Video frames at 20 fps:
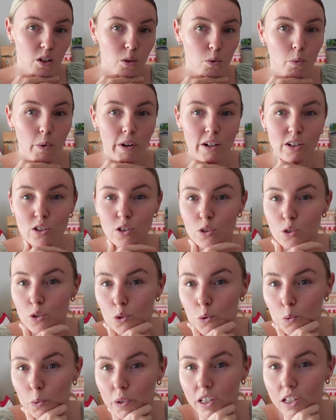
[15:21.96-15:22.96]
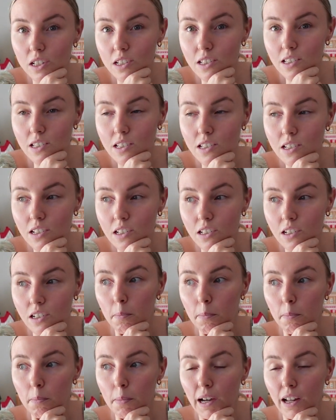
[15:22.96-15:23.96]
1 to 2 weeks,
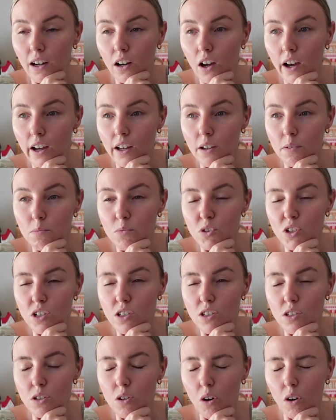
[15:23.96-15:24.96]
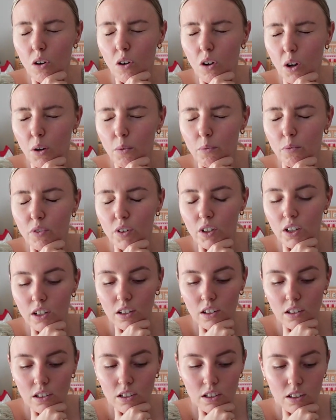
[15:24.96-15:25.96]
but I'm just not
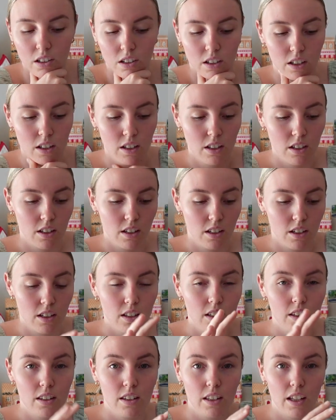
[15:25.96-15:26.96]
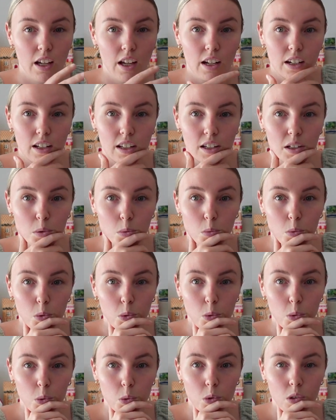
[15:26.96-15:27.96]
confident that it
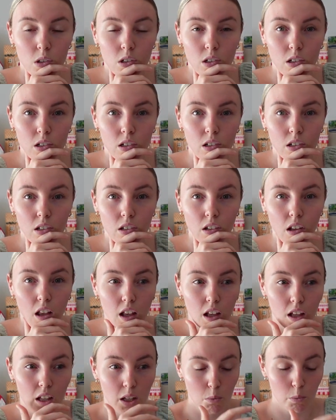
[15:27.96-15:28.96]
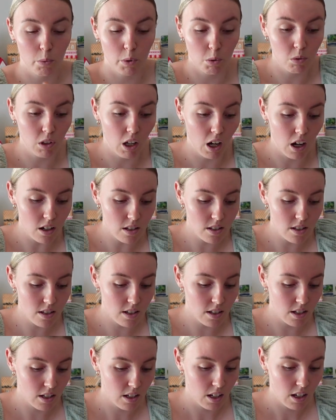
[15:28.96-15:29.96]
will
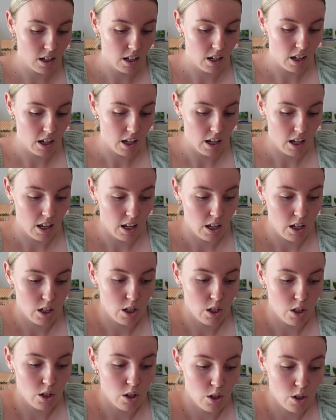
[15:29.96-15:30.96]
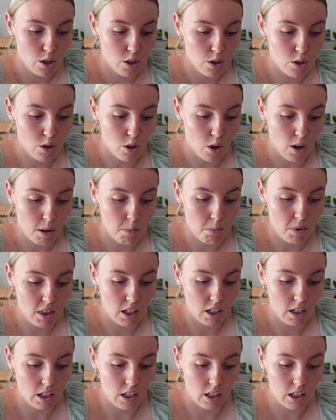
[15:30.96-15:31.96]
last. So I'm
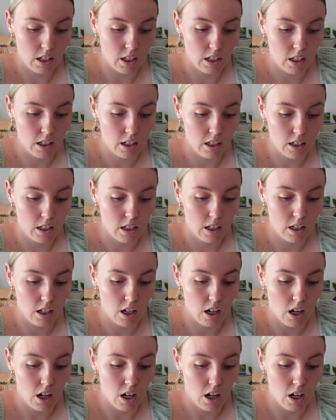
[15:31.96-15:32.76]
thinking